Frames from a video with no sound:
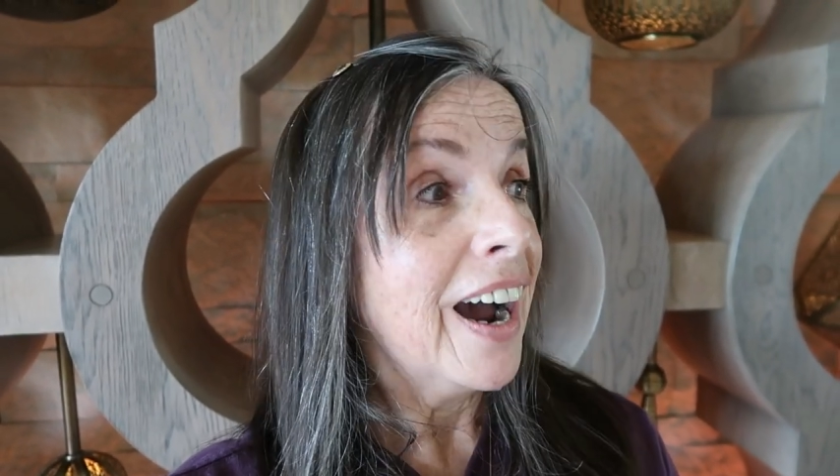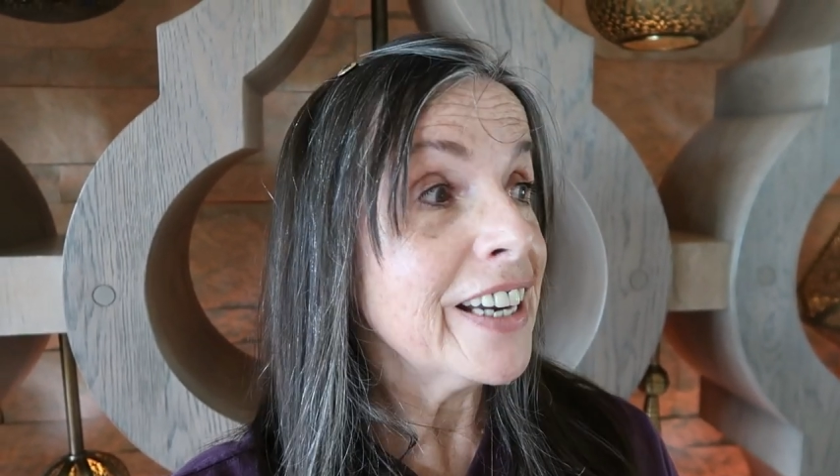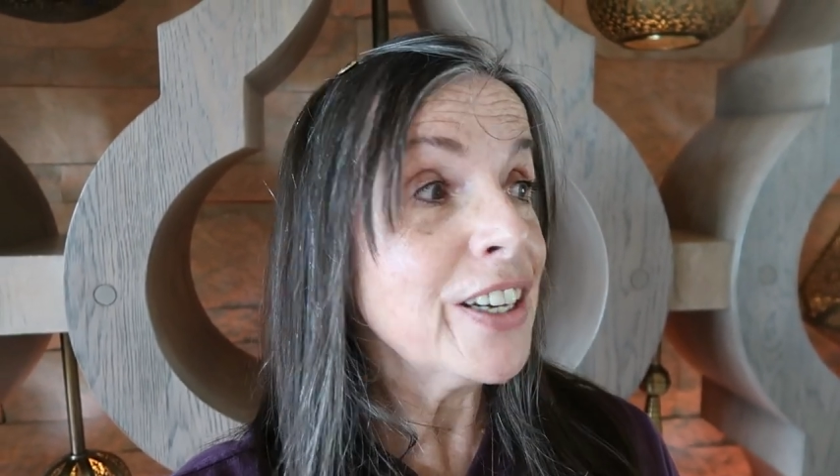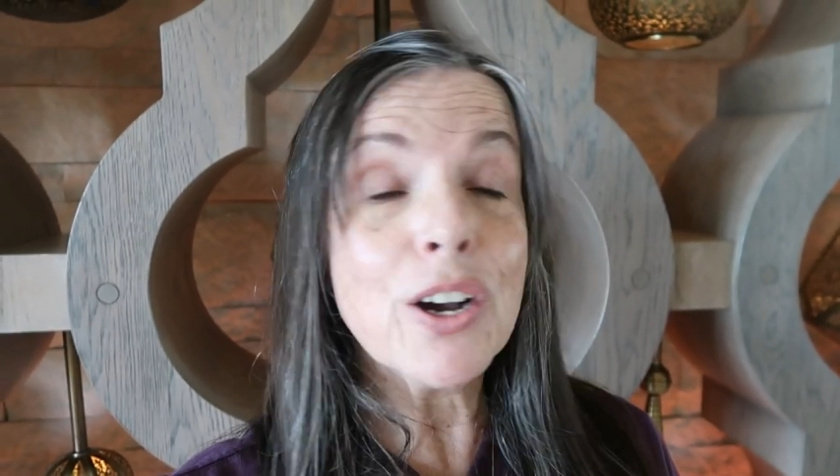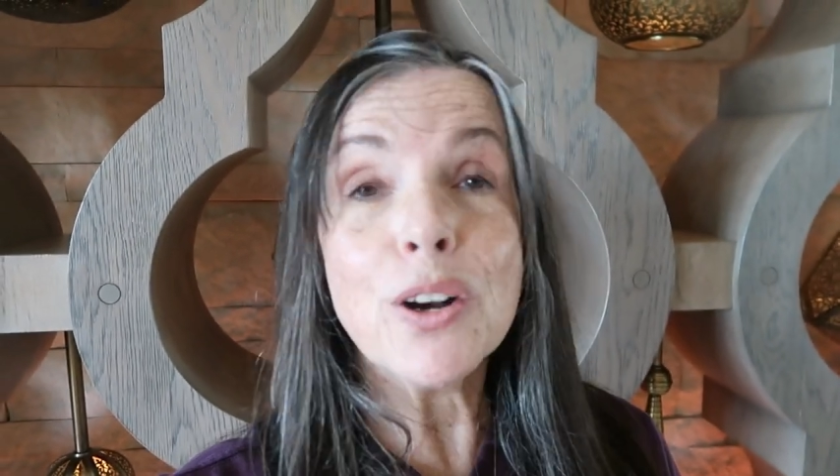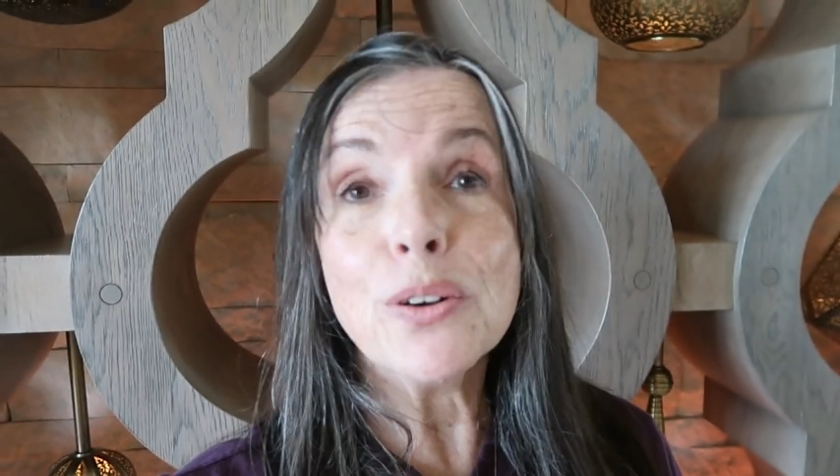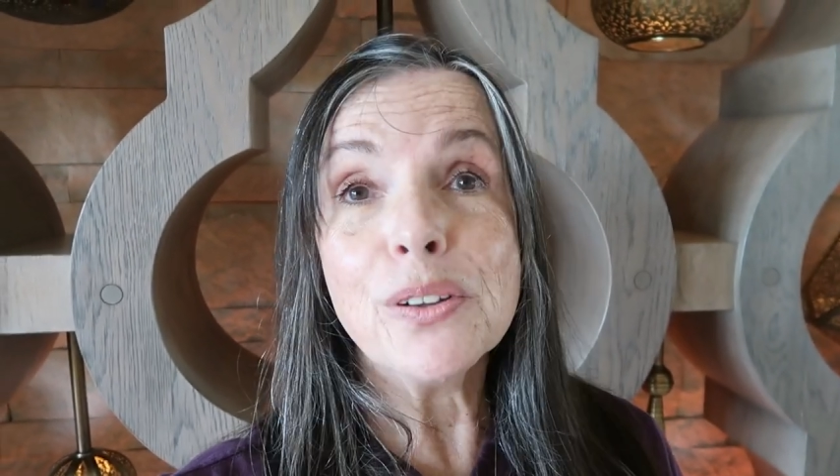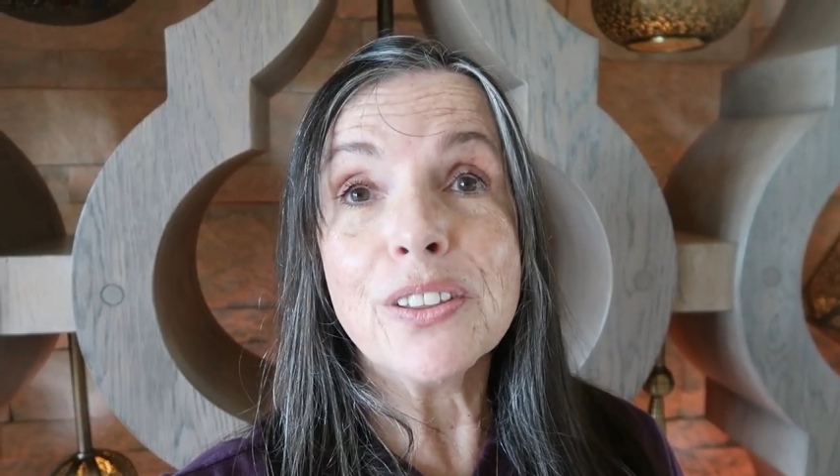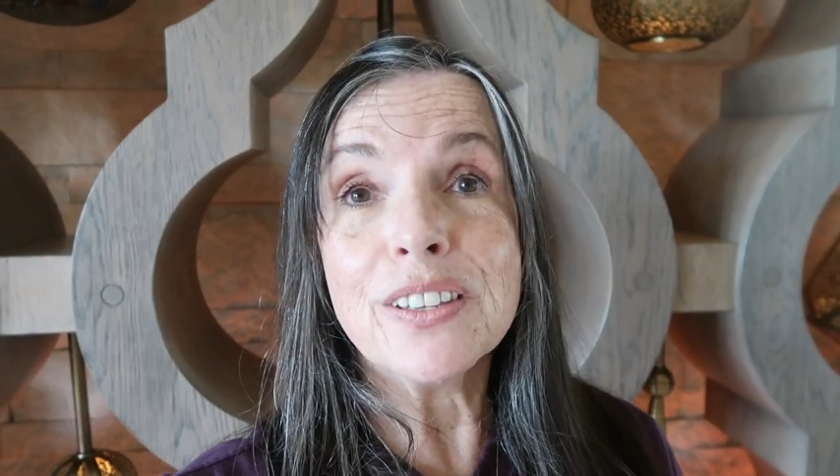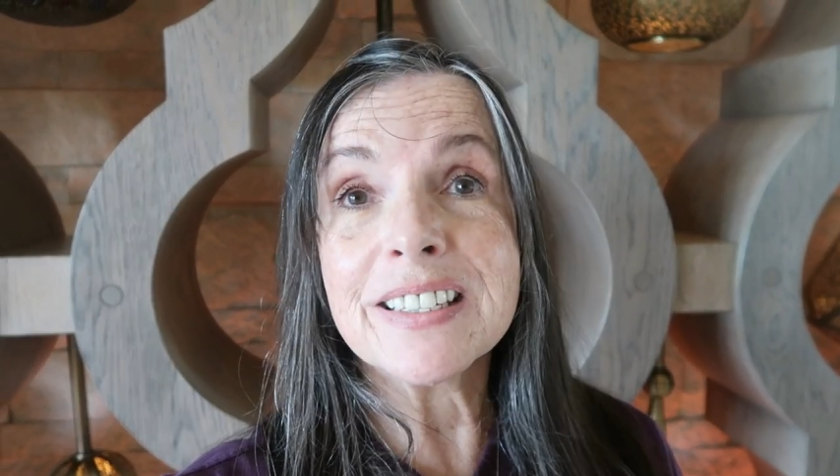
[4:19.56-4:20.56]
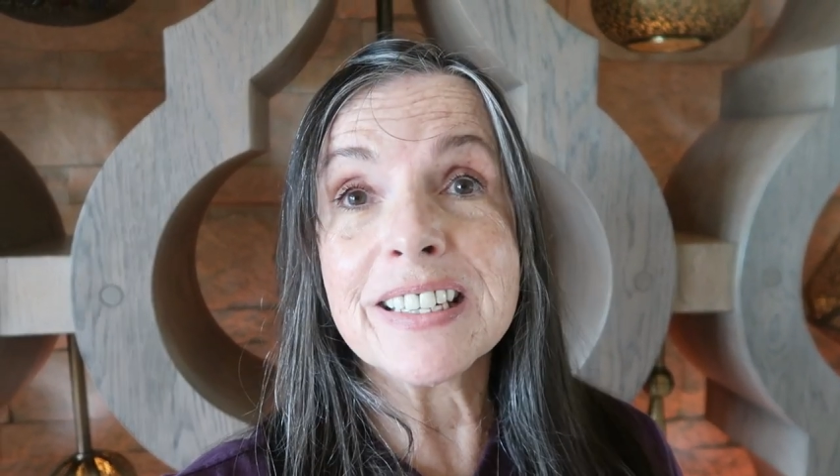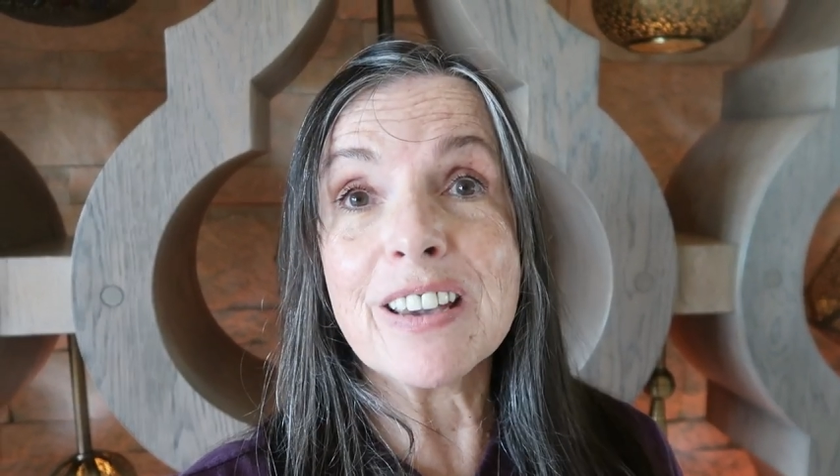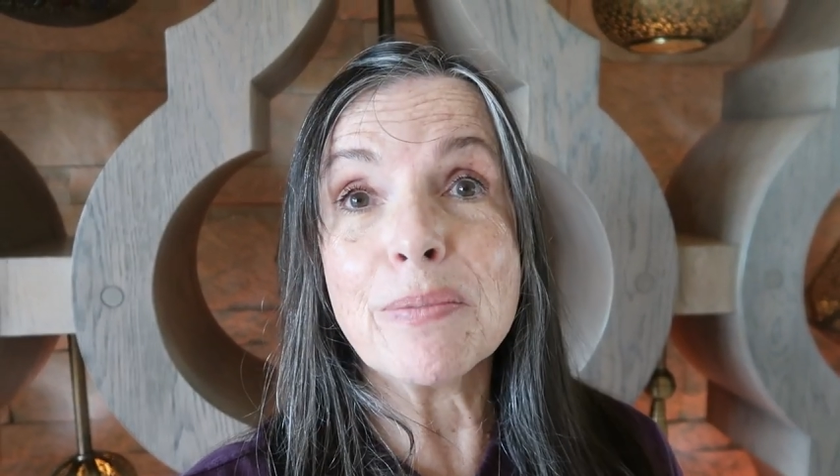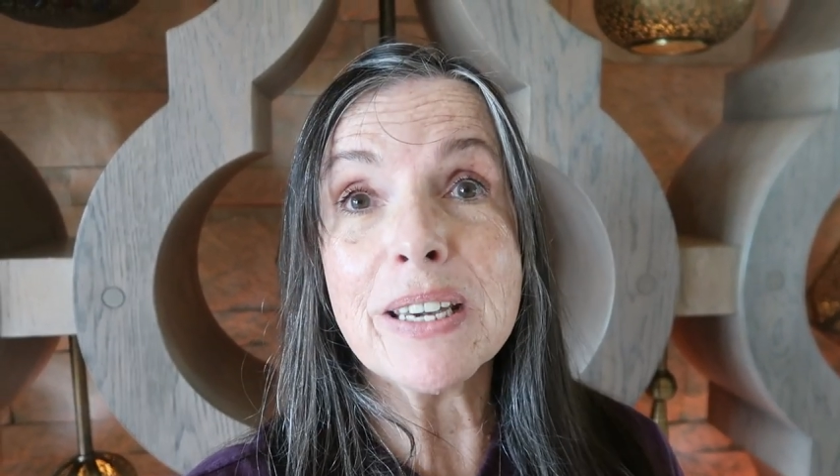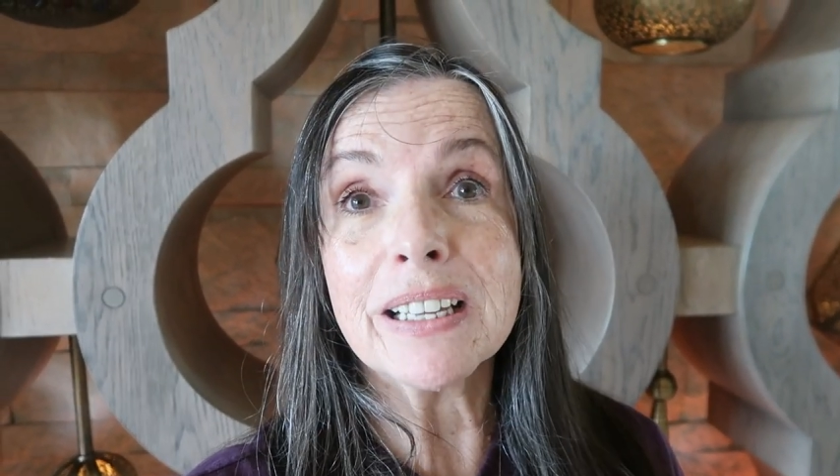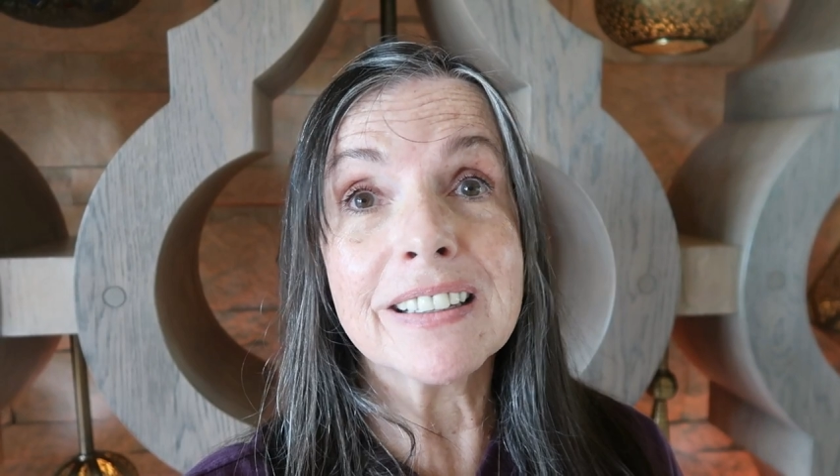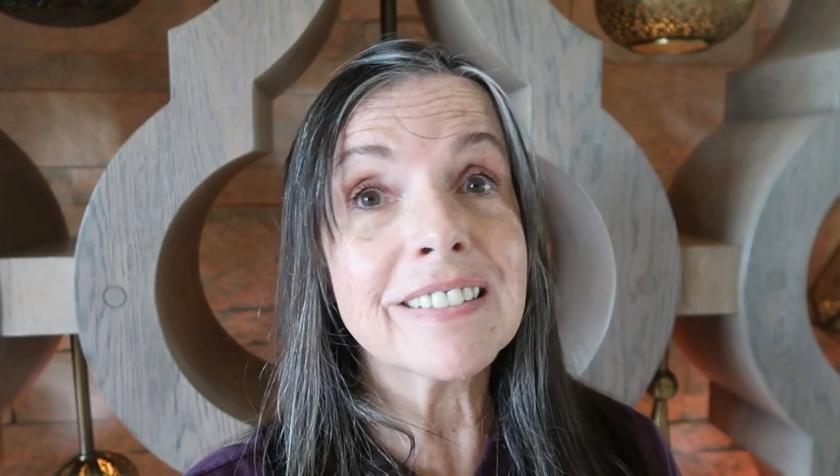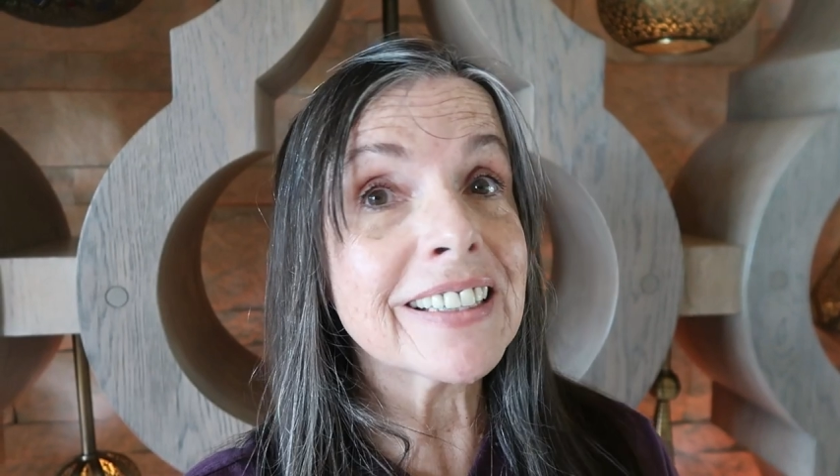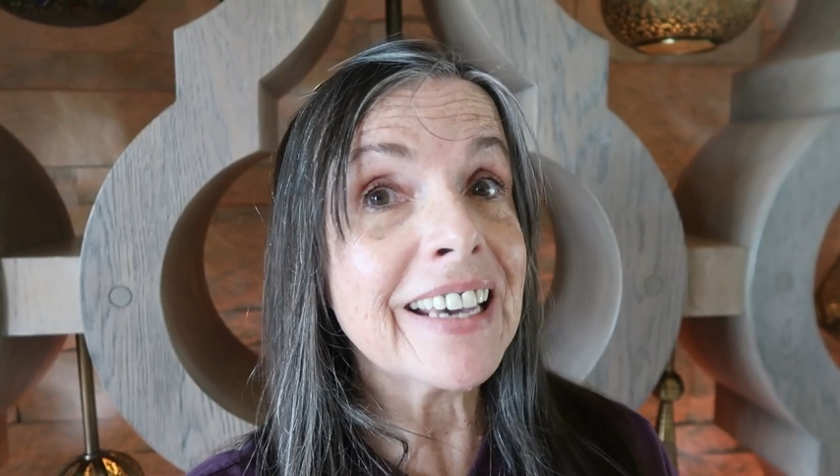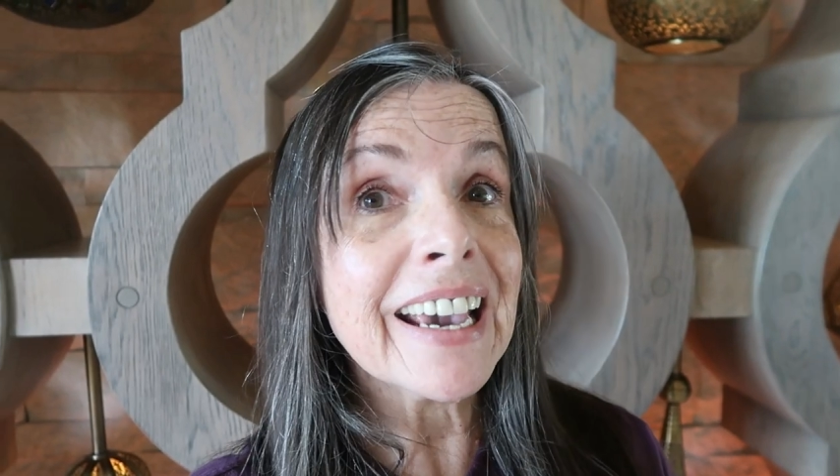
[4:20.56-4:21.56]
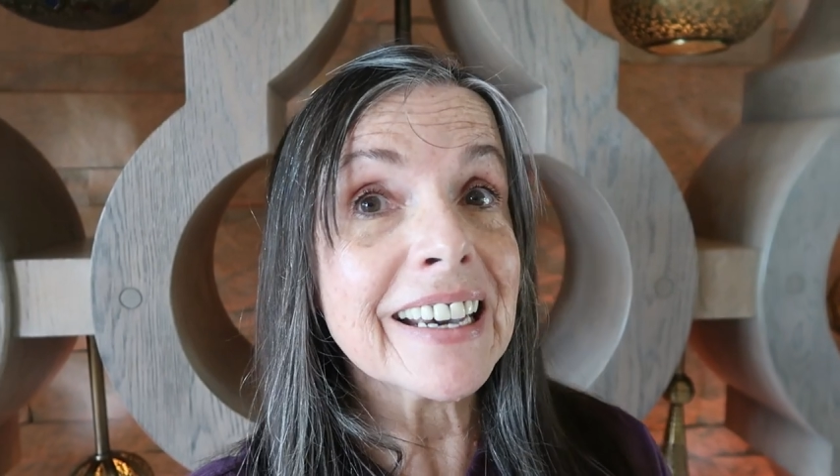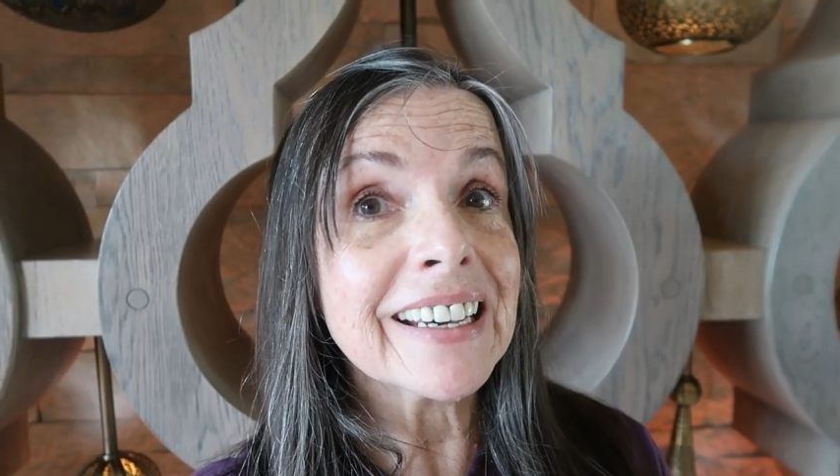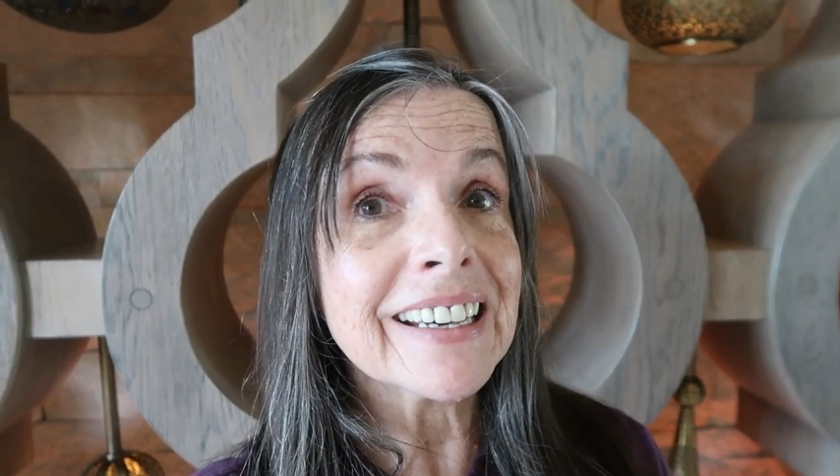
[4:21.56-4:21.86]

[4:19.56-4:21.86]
I know this gave me a little kick,